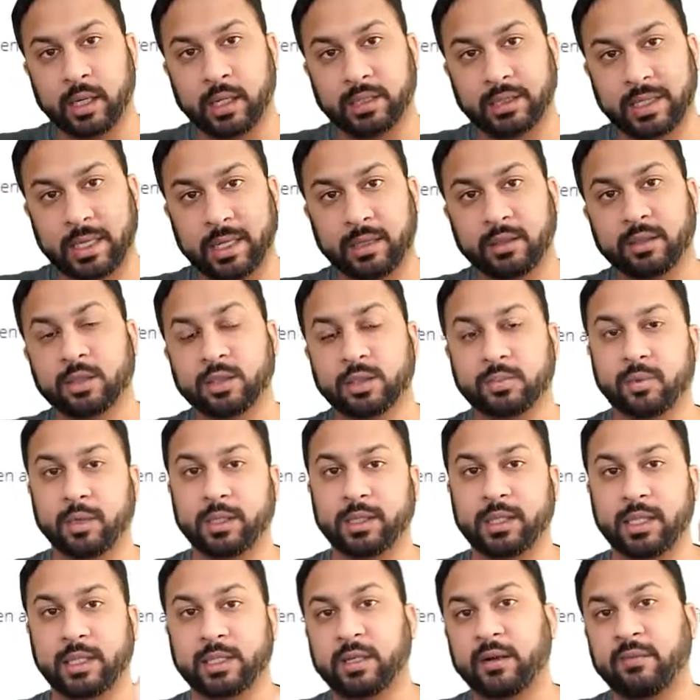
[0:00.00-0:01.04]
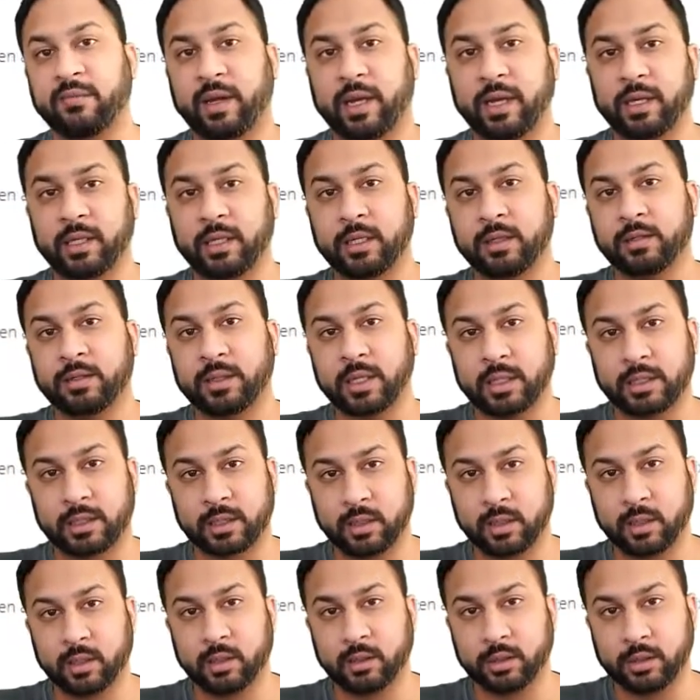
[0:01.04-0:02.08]
take those predicted values, it's
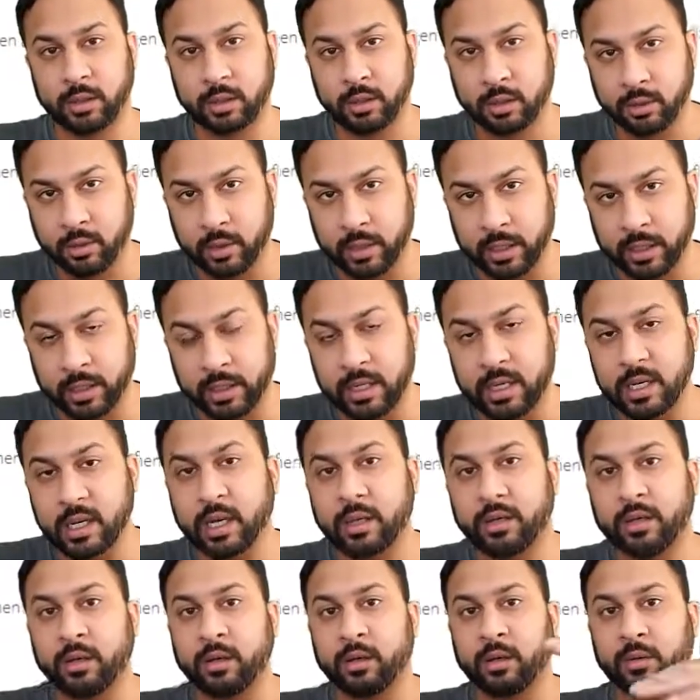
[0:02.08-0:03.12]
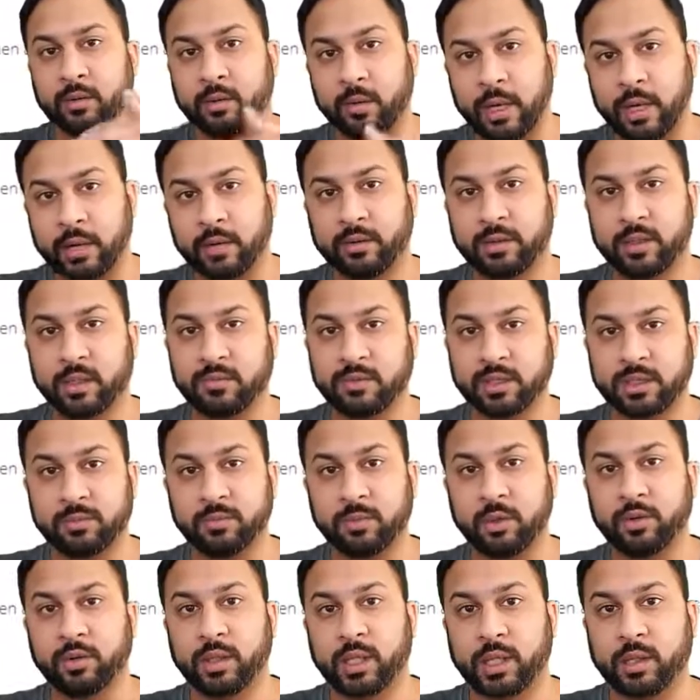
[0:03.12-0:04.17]
going to do another round of
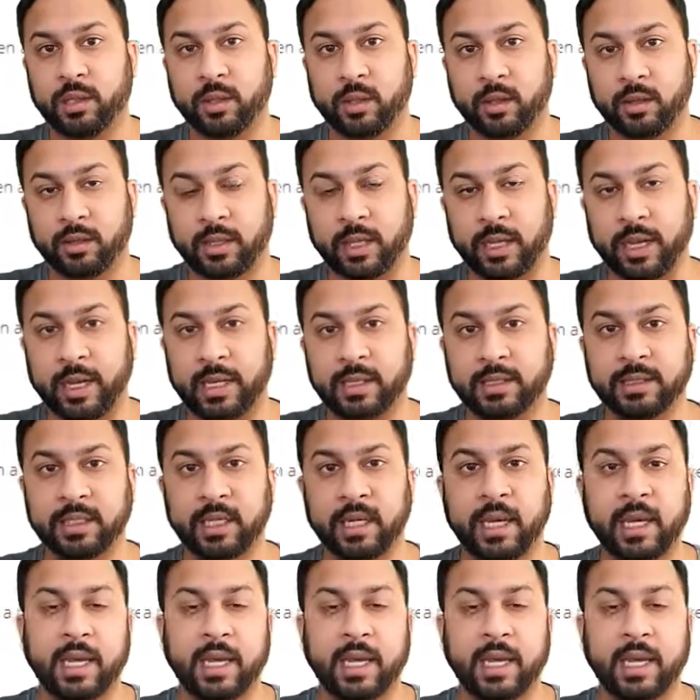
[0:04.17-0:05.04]
smoothing on that,